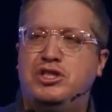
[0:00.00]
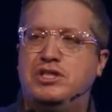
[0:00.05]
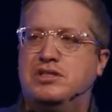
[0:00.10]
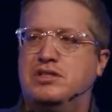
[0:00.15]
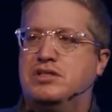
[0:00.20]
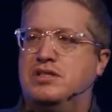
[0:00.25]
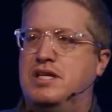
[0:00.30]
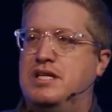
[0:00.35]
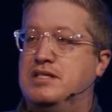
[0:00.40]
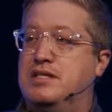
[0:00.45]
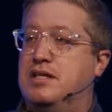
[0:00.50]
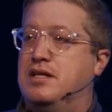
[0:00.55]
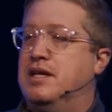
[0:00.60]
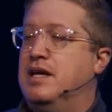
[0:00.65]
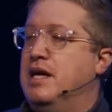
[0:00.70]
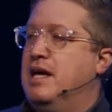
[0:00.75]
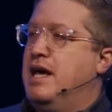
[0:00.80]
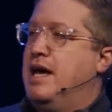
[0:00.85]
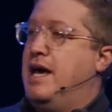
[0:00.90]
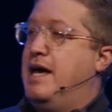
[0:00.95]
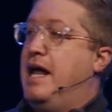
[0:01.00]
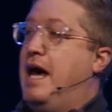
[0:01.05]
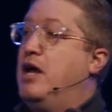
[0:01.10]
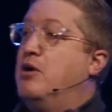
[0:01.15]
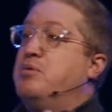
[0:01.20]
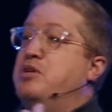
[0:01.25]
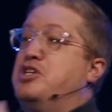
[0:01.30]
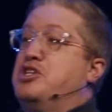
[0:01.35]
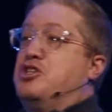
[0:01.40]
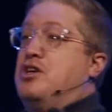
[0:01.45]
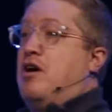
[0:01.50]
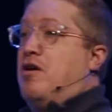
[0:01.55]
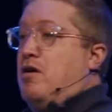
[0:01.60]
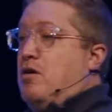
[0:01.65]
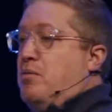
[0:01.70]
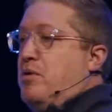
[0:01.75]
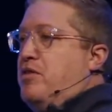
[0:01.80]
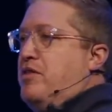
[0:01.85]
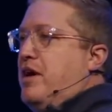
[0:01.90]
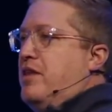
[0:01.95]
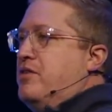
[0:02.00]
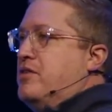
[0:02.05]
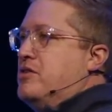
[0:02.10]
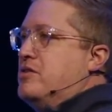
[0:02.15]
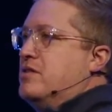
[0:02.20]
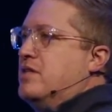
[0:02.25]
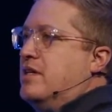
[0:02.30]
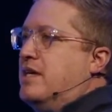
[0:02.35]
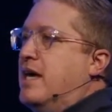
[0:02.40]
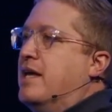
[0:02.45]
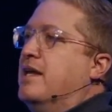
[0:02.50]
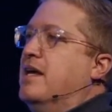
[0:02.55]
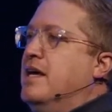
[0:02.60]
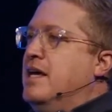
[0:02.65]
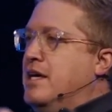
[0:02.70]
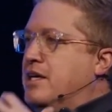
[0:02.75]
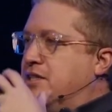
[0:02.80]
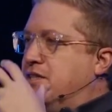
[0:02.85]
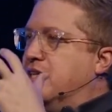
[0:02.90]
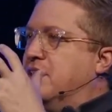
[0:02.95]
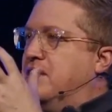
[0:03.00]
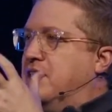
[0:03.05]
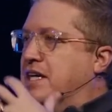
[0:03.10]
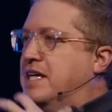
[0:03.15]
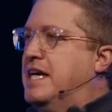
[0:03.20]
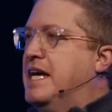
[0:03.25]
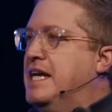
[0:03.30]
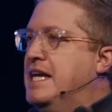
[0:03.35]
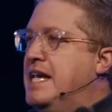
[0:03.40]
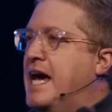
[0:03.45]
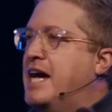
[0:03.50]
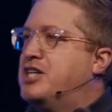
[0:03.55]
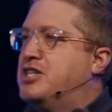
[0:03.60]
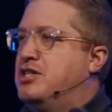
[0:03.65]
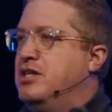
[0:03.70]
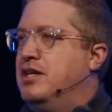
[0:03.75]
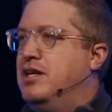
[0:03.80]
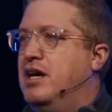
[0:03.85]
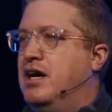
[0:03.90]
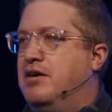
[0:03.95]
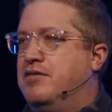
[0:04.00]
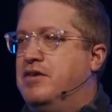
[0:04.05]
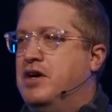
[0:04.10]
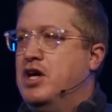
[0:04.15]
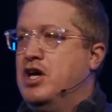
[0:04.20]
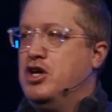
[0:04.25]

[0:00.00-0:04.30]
Jesus is, and how do we share it with others? Again, to the connection of